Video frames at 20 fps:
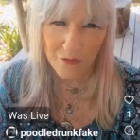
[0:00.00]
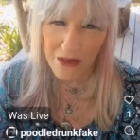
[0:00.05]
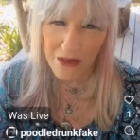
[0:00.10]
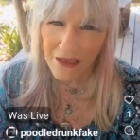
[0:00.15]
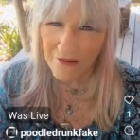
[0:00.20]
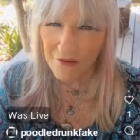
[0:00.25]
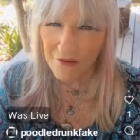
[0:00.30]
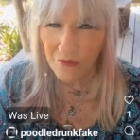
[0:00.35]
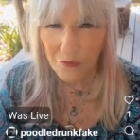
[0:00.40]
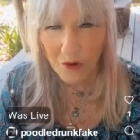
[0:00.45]
don't
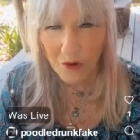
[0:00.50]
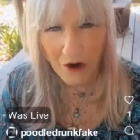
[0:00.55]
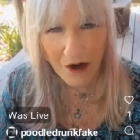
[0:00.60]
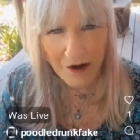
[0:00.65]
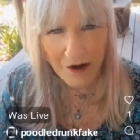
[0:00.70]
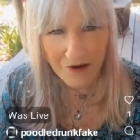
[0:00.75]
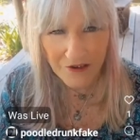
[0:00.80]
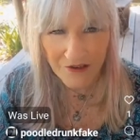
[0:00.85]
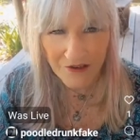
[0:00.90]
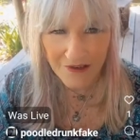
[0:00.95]
believe in
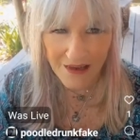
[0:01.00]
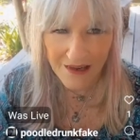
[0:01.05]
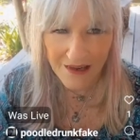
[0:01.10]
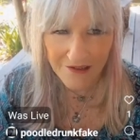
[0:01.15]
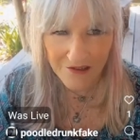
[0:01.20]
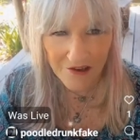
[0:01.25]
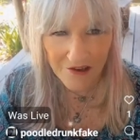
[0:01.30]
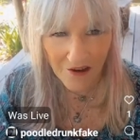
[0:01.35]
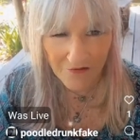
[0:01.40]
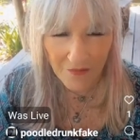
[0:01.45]
prayers and that
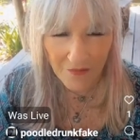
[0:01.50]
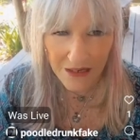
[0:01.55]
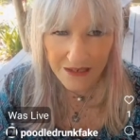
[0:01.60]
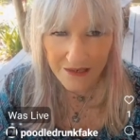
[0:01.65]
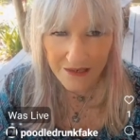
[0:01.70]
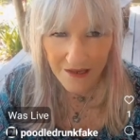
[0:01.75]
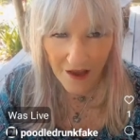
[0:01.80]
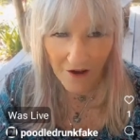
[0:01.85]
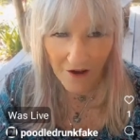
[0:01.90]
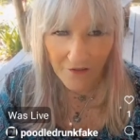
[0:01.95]
stuff
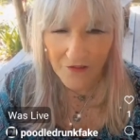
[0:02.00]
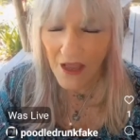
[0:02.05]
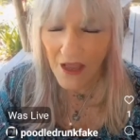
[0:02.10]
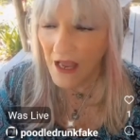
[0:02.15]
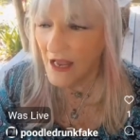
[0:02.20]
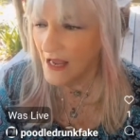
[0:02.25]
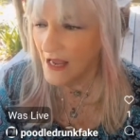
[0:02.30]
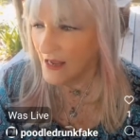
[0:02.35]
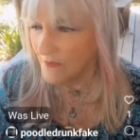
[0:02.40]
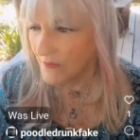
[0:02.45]
myself.
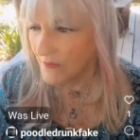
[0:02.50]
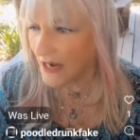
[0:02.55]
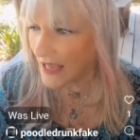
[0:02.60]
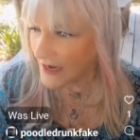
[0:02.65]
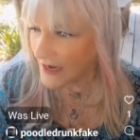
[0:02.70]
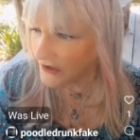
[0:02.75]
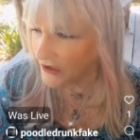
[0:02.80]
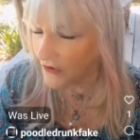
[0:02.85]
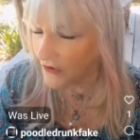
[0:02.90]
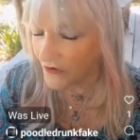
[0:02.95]
But
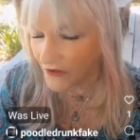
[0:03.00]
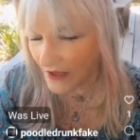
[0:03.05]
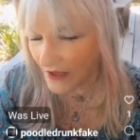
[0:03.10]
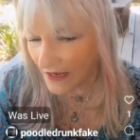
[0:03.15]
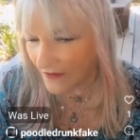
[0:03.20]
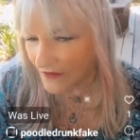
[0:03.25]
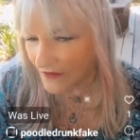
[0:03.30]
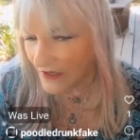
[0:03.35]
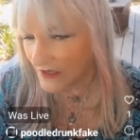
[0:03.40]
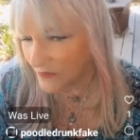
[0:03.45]
I do
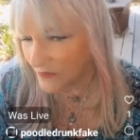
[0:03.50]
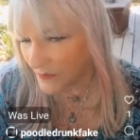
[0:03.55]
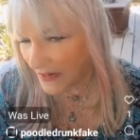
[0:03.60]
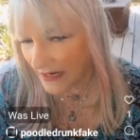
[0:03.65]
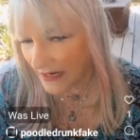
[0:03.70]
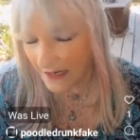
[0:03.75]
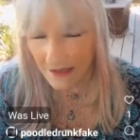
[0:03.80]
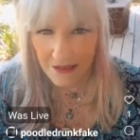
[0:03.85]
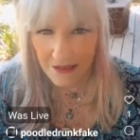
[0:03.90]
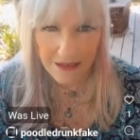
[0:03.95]
think this
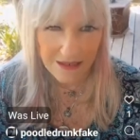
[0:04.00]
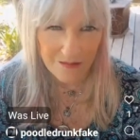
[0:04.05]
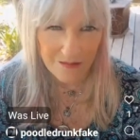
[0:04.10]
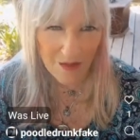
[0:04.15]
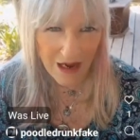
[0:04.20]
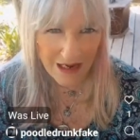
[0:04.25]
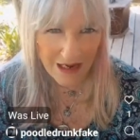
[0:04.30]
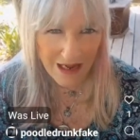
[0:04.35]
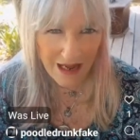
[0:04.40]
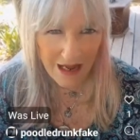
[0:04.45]
Pekingese
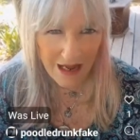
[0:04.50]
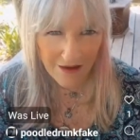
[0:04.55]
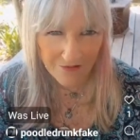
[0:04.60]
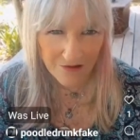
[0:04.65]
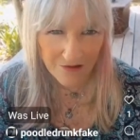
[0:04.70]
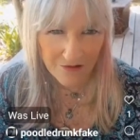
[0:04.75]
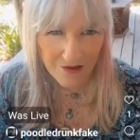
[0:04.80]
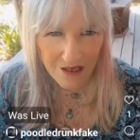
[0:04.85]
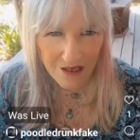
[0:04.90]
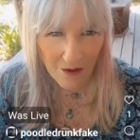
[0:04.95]
might have
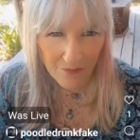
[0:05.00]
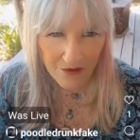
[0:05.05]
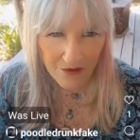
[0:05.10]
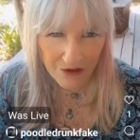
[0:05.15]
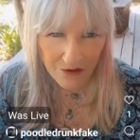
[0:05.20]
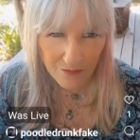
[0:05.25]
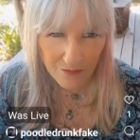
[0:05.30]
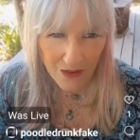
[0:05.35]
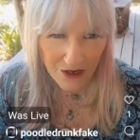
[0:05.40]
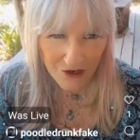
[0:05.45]

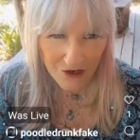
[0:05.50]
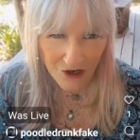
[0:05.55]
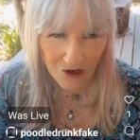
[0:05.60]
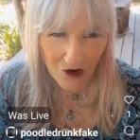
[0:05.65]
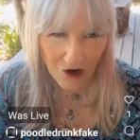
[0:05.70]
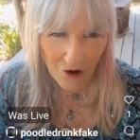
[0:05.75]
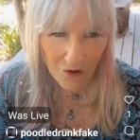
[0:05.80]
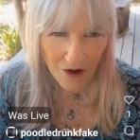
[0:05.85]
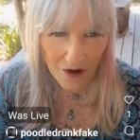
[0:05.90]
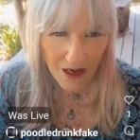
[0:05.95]
something special
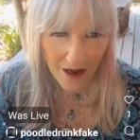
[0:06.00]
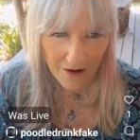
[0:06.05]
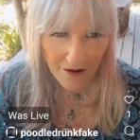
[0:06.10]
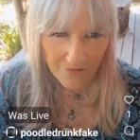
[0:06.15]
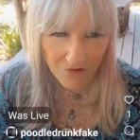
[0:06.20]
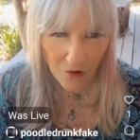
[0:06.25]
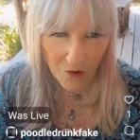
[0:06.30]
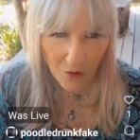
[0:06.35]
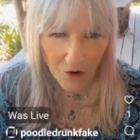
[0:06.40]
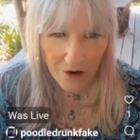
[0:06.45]
going on
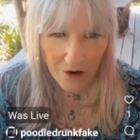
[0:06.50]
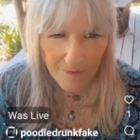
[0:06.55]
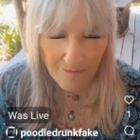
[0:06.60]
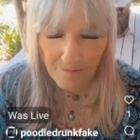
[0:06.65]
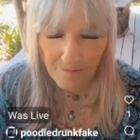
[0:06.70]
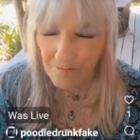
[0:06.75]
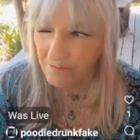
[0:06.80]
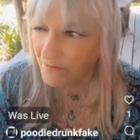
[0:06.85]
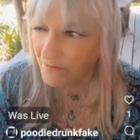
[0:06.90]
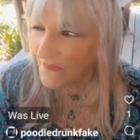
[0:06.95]
for her.
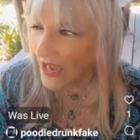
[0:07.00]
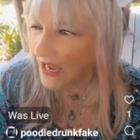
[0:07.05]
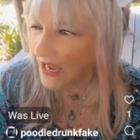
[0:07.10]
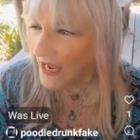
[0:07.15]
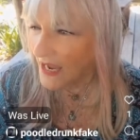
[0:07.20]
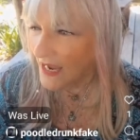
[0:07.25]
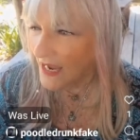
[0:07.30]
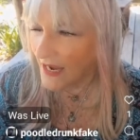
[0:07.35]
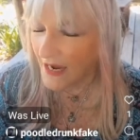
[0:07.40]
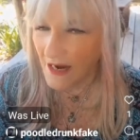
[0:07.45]

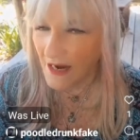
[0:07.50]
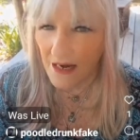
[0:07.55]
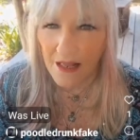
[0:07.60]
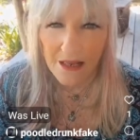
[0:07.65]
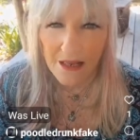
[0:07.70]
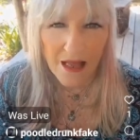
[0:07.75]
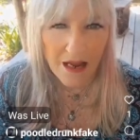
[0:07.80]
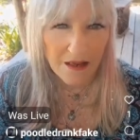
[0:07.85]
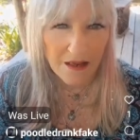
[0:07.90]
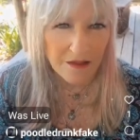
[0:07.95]
And
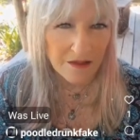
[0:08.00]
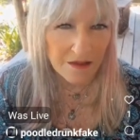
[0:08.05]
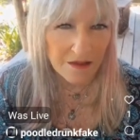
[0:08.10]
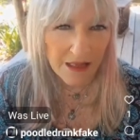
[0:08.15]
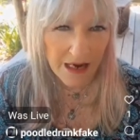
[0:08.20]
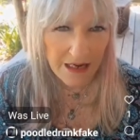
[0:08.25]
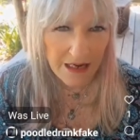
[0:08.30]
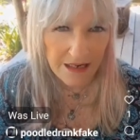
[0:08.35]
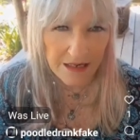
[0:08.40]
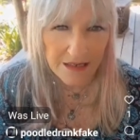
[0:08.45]
a lot of the
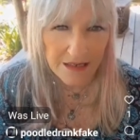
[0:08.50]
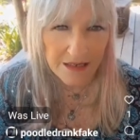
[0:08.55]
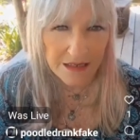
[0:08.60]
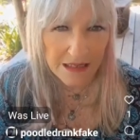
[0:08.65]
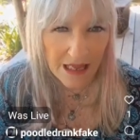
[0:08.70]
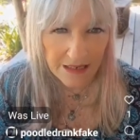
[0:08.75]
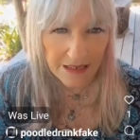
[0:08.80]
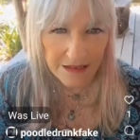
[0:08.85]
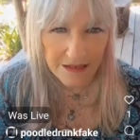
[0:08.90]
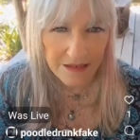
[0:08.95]
ladies
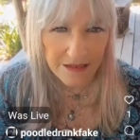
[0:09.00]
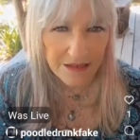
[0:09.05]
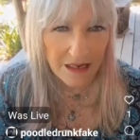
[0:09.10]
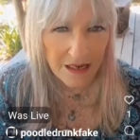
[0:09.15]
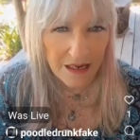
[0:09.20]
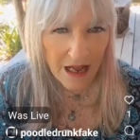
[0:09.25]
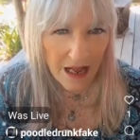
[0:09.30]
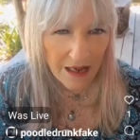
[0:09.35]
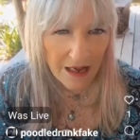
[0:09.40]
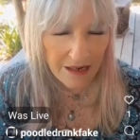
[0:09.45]
like to
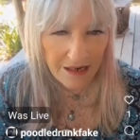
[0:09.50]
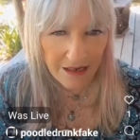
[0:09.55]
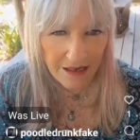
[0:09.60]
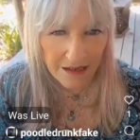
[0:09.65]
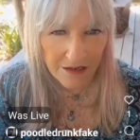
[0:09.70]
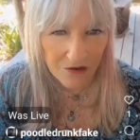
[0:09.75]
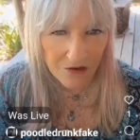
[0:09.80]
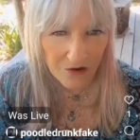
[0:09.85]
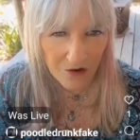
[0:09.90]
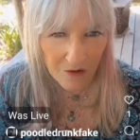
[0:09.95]
see
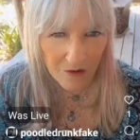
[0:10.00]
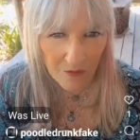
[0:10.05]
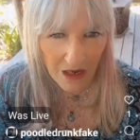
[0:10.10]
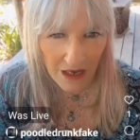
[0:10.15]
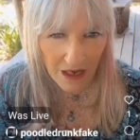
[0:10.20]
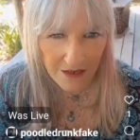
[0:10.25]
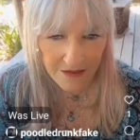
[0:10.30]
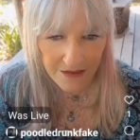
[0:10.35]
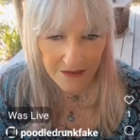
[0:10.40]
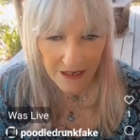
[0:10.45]
Hyena do a
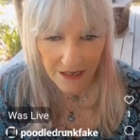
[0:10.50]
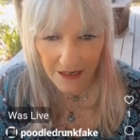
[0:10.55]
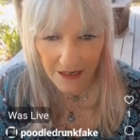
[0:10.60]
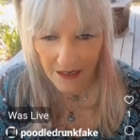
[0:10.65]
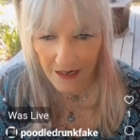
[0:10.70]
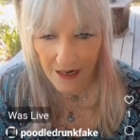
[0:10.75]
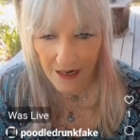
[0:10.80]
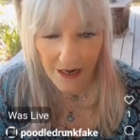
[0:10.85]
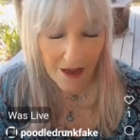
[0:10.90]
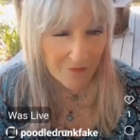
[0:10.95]

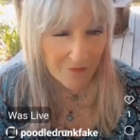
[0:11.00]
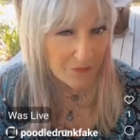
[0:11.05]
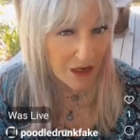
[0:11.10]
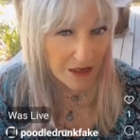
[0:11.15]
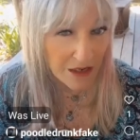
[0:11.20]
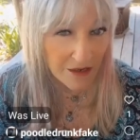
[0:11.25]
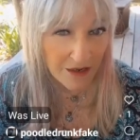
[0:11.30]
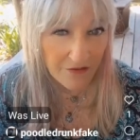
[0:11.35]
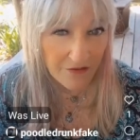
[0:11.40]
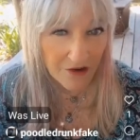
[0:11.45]
blessing, and I've
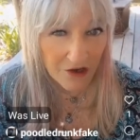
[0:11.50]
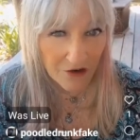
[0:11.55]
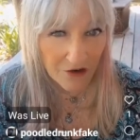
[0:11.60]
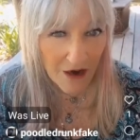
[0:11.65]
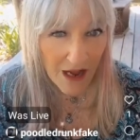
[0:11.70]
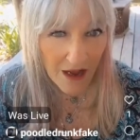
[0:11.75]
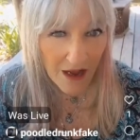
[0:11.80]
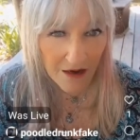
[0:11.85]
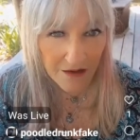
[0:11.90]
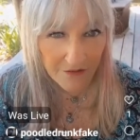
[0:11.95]
been leaving her
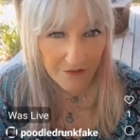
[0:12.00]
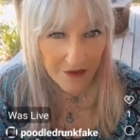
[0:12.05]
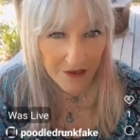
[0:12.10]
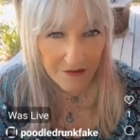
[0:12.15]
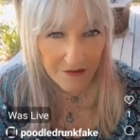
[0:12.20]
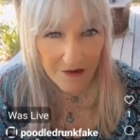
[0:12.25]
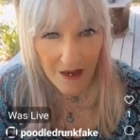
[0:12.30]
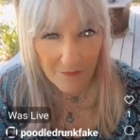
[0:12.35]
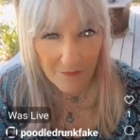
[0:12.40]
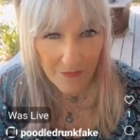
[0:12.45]
out of
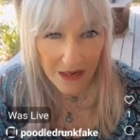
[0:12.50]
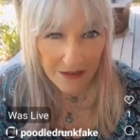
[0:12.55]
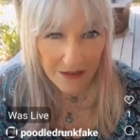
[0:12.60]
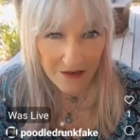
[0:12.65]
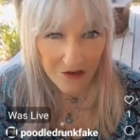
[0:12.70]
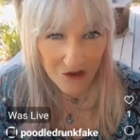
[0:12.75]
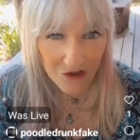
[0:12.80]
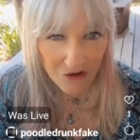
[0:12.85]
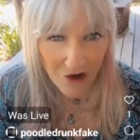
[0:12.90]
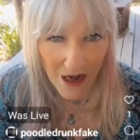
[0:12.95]
it. I've been
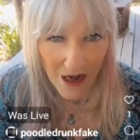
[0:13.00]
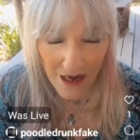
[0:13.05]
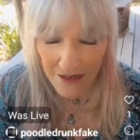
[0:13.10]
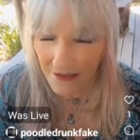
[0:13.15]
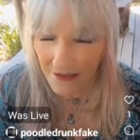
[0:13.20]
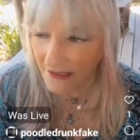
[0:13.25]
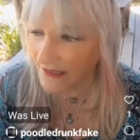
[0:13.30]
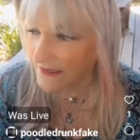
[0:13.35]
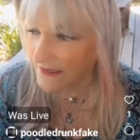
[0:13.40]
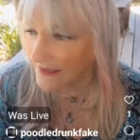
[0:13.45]

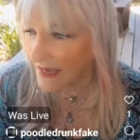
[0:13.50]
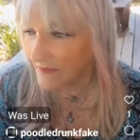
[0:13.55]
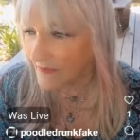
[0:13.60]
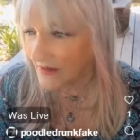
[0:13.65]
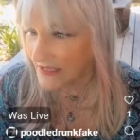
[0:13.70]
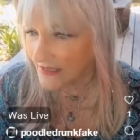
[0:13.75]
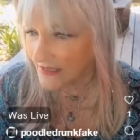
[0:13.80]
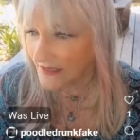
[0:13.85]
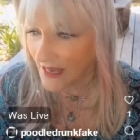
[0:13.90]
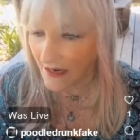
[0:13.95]
distracted because
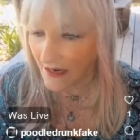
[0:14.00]
I've been